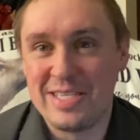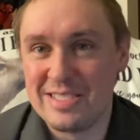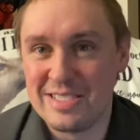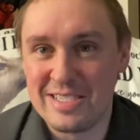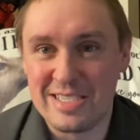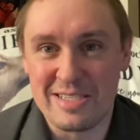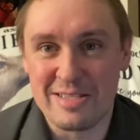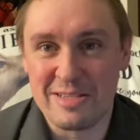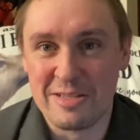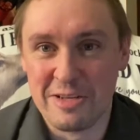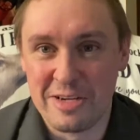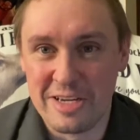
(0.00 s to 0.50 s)
Is
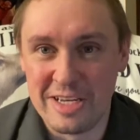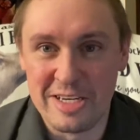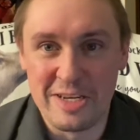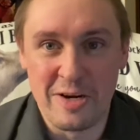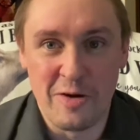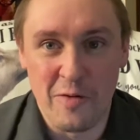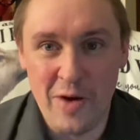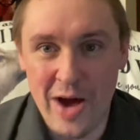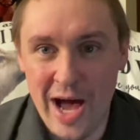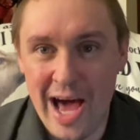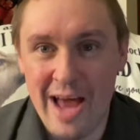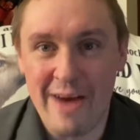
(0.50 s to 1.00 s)
just looking to
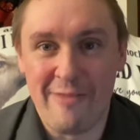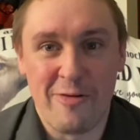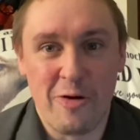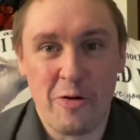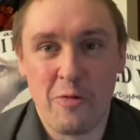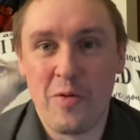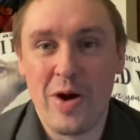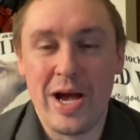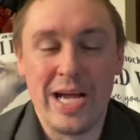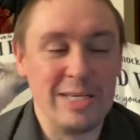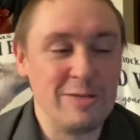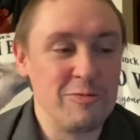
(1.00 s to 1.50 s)
go out of her
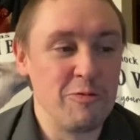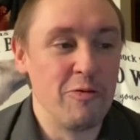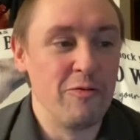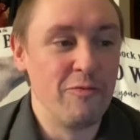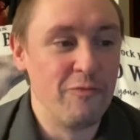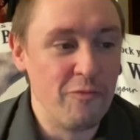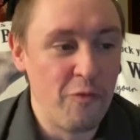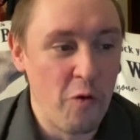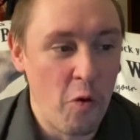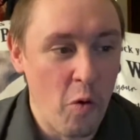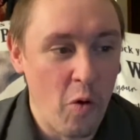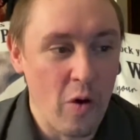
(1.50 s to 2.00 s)
way to
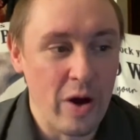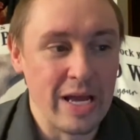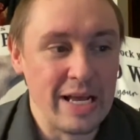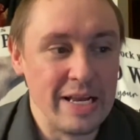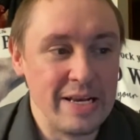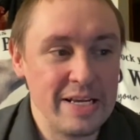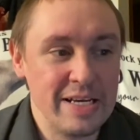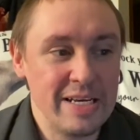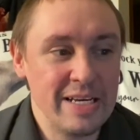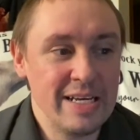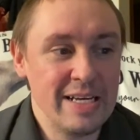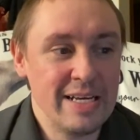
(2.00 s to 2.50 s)

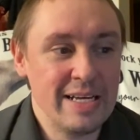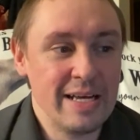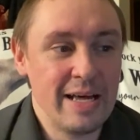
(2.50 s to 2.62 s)
avoid